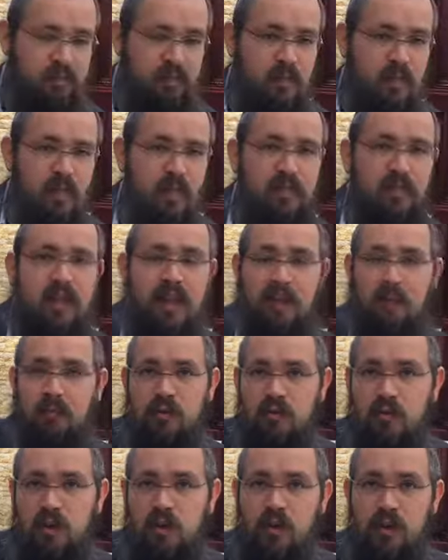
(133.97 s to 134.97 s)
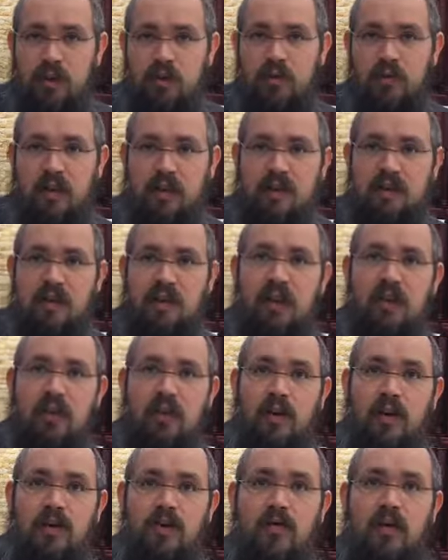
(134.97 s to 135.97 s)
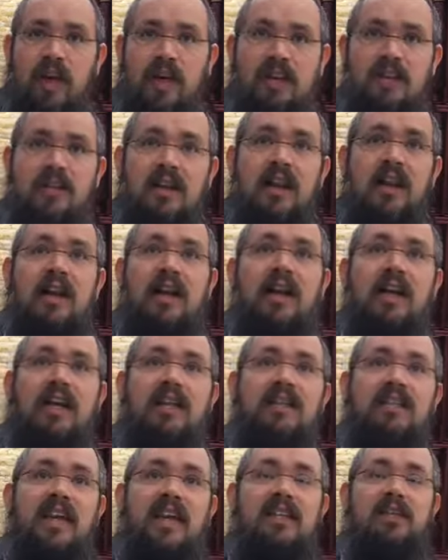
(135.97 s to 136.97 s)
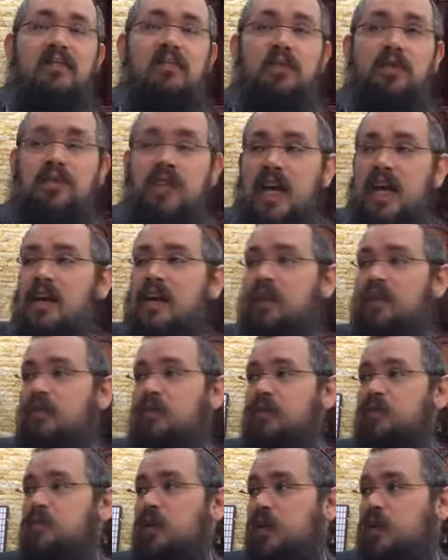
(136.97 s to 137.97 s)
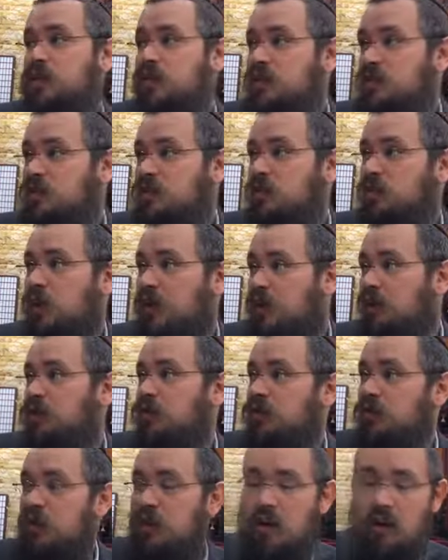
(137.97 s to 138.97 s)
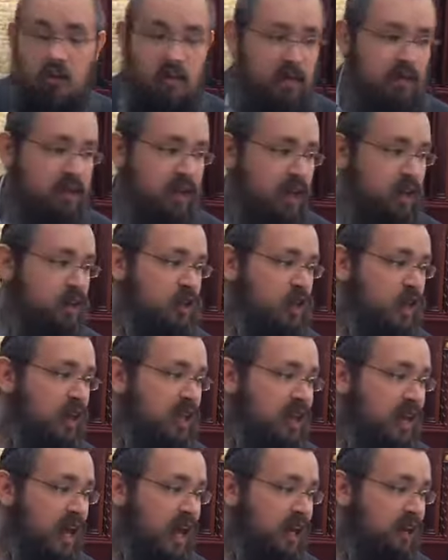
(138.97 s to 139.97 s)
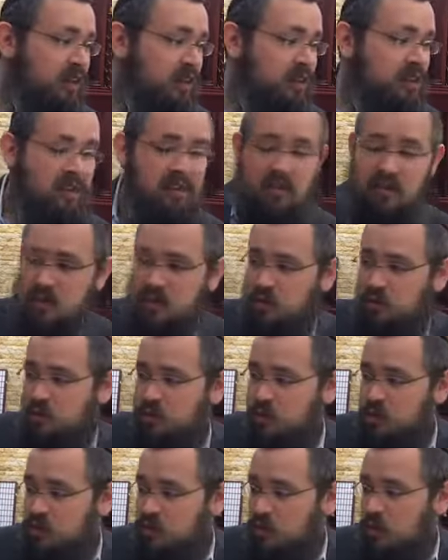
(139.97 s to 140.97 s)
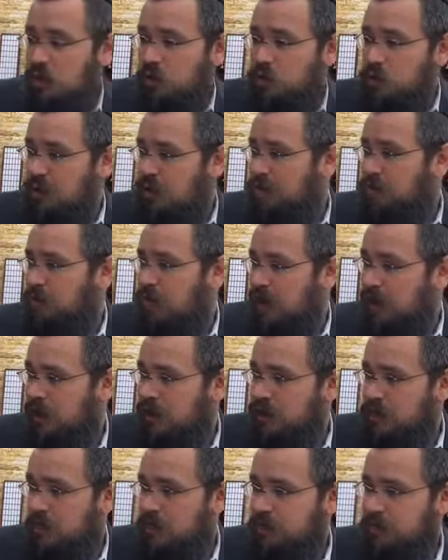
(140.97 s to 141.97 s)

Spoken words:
So that was one question we asked. Another question we asked is that we're saying that the resurrection is a greater revelation, and yet it's to souls in bodies.